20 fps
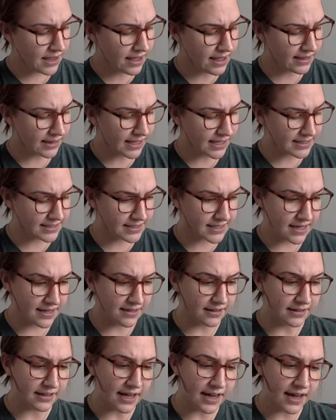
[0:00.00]
And let's see,
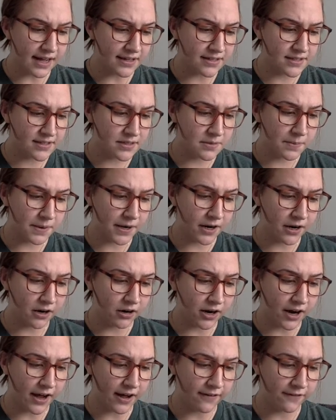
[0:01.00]
the last
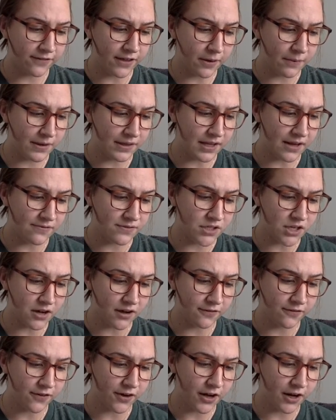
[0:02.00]
paragraph that we left
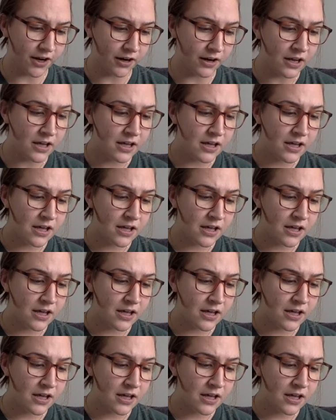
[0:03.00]
off on